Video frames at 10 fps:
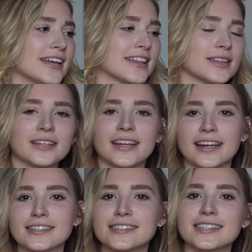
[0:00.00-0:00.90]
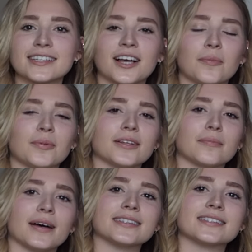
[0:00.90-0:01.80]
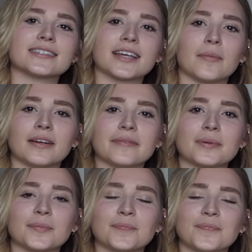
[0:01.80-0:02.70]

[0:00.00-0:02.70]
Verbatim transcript: in the next couple of months coming up.